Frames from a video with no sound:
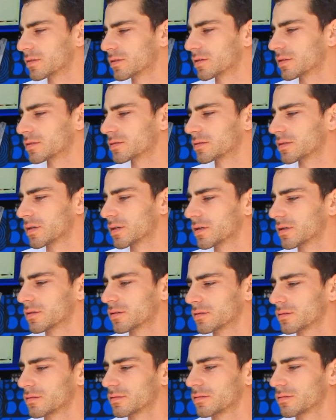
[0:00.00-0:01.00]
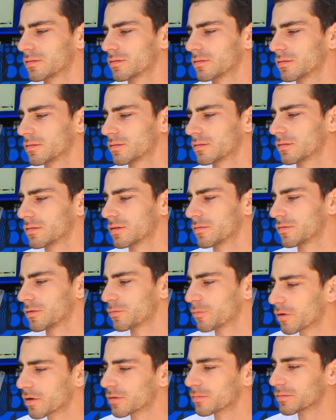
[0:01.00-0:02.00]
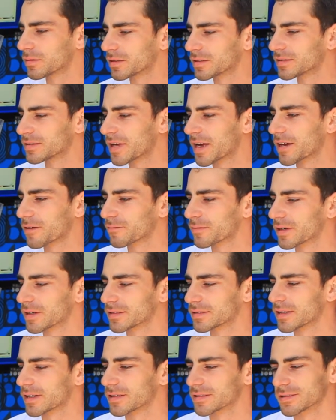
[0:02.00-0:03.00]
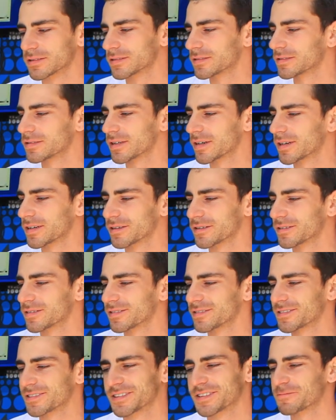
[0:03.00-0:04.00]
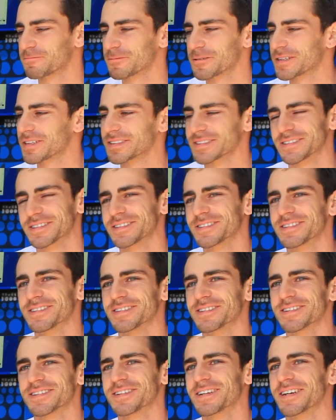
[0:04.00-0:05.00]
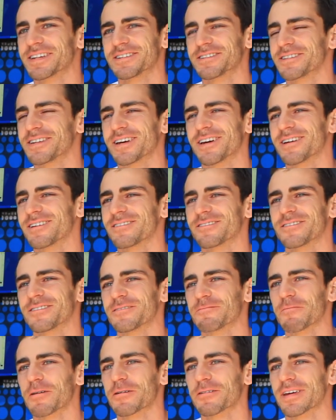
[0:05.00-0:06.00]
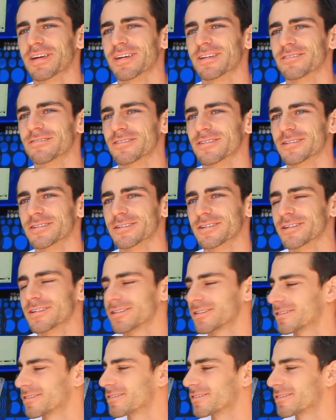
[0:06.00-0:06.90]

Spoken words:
because if you want them to have nice edges, you gotta be consistent, and can't do that by hand for sure.